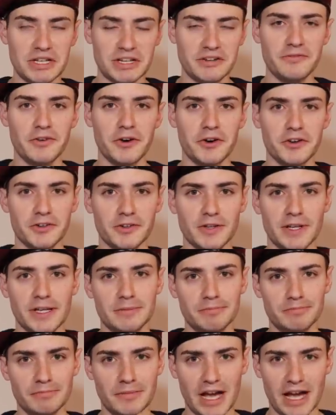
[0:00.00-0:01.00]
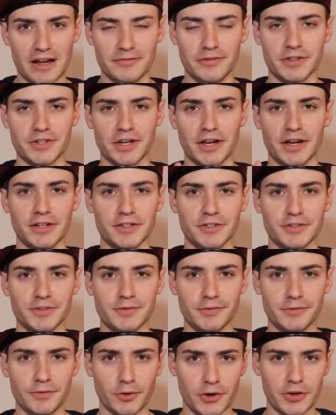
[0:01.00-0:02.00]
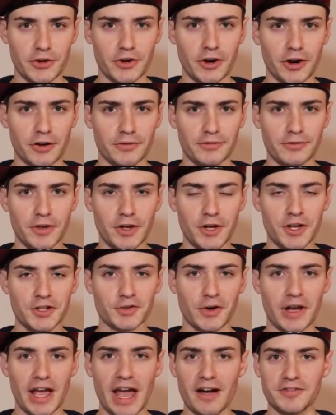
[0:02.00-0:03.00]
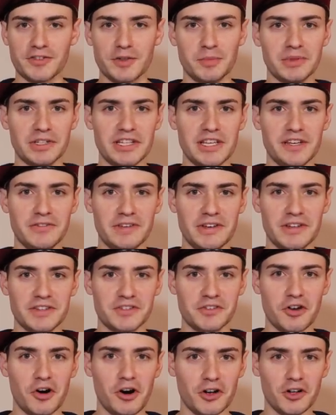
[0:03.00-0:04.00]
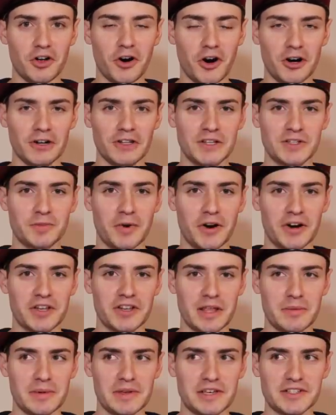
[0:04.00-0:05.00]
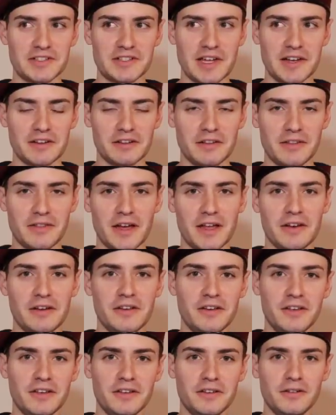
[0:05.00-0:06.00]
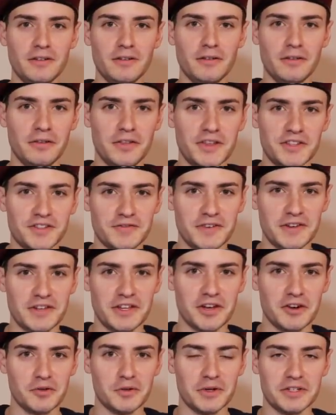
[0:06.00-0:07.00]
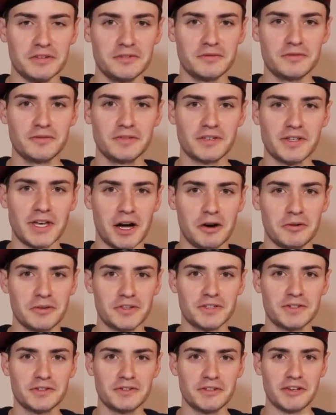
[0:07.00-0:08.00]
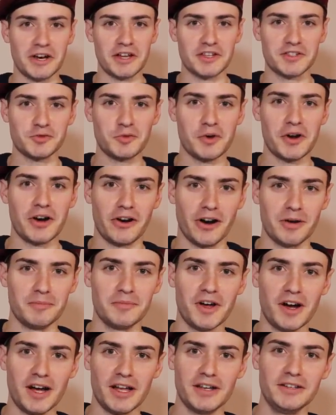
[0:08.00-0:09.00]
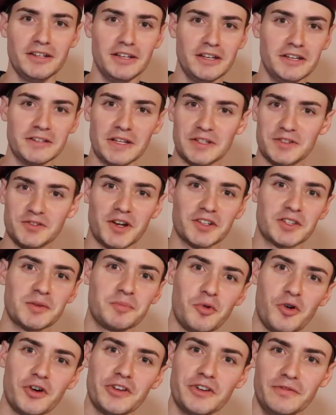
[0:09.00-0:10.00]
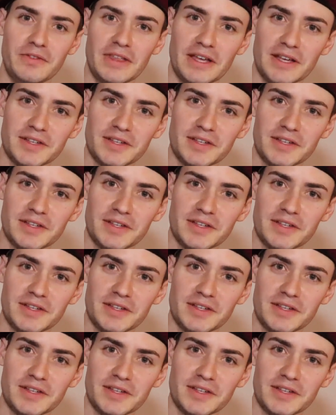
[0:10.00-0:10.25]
inadvertently advertise for Nerf. So I have to believe it isn't all heartless marketing because technically then this video would count. And I swear, I'm not, that's not the point of